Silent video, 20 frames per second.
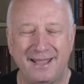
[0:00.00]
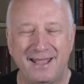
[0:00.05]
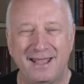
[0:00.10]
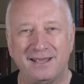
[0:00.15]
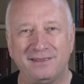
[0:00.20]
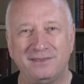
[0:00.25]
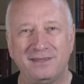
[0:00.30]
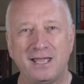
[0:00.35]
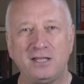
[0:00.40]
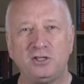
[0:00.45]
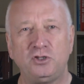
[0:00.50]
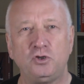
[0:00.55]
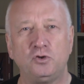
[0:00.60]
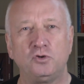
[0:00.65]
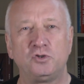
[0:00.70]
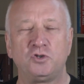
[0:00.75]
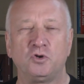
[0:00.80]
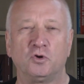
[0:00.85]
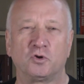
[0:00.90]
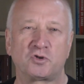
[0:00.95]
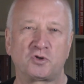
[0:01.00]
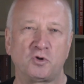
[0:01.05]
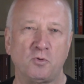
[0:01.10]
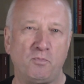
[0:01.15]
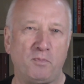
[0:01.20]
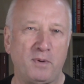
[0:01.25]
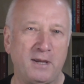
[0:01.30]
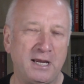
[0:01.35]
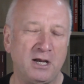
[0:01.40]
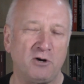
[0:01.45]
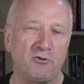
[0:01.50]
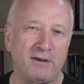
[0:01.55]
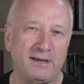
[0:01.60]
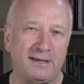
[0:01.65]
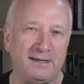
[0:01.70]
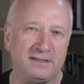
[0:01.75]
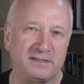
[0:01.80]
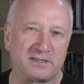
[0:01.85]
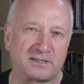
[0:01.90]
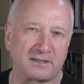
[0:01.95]
and then use your superior
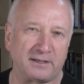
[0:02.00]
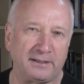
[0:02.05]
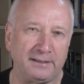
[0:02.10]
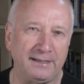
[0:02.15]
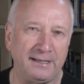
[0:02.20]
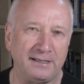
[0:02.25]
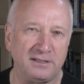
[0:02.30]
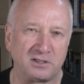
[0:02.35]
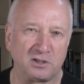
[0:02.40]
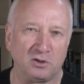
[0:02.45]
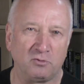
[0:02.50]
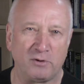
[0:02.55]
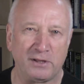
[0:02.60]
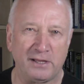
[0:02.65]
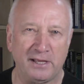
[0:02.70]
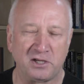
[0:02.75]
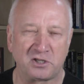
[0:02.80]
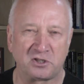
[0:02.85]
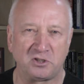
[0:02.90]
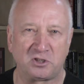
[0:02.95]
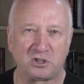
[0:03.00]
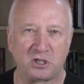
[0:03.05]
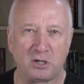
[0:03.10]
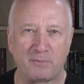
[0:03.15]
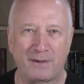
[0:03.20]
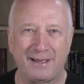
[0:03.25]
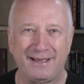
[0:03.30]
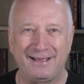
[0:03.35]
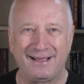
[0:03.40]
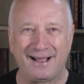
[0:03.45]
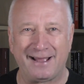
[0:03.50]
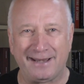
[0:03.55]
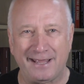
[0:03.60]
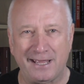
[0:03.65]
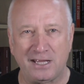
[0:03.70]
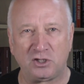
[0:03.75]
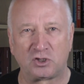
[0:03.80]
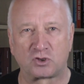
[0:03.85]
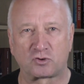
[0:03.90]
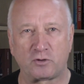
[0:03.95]
insight into the relationship and
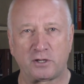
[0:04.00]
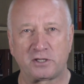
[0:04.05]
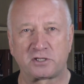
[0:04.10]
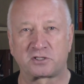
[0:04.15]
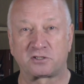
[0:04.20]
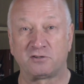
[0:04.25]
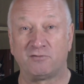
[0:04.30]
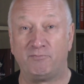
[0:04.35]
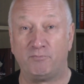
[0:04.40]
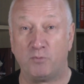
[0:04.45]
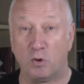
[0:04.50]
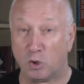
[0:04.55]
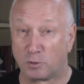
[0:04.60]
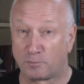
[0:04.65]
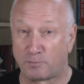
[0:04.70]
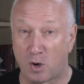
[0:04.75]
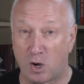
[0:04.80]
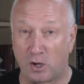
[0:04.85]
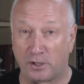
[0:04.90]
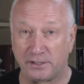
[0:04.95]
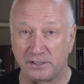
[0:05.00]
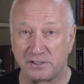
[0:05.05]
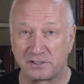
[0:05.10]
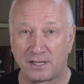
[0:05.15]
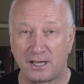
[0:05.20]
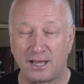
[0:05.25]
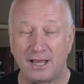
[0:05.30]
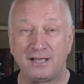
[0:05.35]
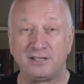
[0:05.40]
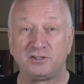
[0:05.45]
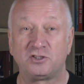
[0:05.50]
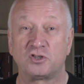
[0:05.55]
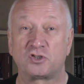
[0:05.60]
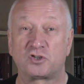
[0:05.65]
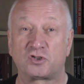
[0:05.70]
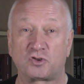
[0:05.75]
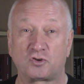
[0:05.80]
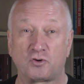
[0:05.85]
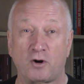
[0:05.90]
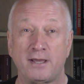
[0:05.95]
interests of both parties to
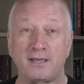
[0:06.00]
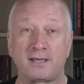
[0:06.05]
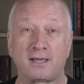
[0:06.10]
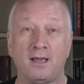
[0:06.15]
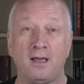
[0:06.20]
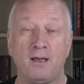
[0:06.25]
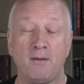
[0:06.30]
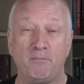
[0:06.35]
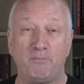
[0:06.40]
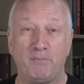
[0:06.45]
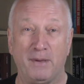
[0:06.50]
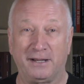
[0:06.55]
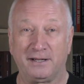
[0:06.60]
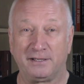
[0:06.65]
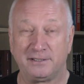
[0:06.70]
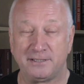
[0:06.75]
strike better